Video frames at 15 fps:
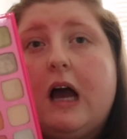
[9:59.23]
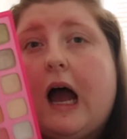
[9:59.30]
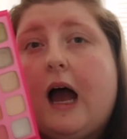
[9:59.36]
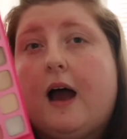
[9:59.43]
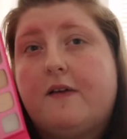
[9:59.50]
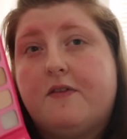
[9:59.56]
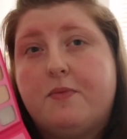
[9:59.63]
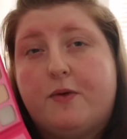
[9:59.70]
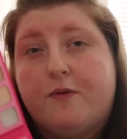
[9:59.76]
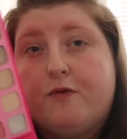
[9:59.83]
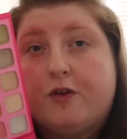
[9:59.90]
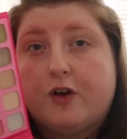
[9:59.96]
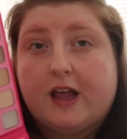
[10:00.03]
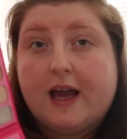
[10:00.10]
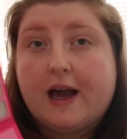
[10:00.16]
I haven't been
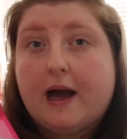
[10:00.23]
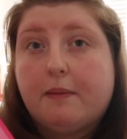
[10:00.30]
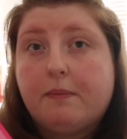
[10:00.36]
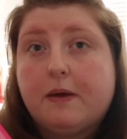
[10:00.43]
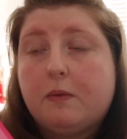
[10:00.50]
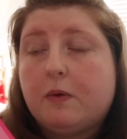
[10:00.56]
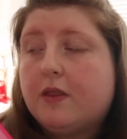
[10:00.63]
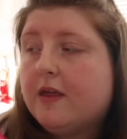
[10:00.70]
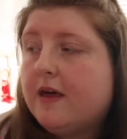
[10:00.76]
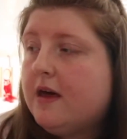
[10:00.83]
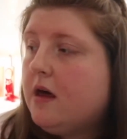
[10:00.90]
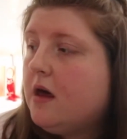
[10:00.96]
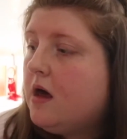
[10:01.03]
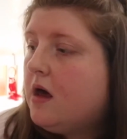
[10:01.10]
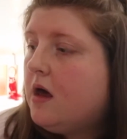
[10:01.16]
fully happy with
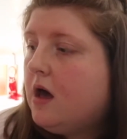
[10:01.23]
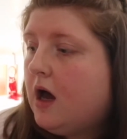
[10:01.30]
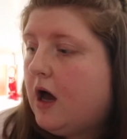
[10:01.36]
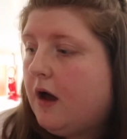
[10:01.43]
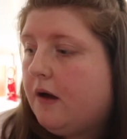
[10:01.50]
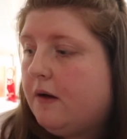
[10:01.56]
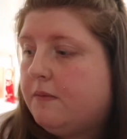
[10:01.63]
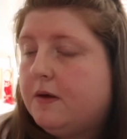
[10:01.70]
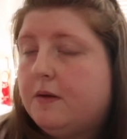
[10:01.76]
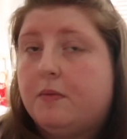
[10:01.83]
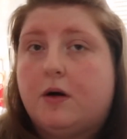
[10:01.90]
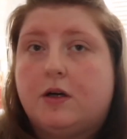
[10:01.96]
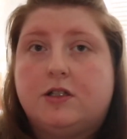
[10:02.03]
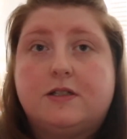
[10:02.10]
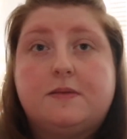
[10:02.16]
it. It
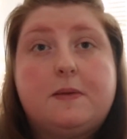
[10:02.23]
might just be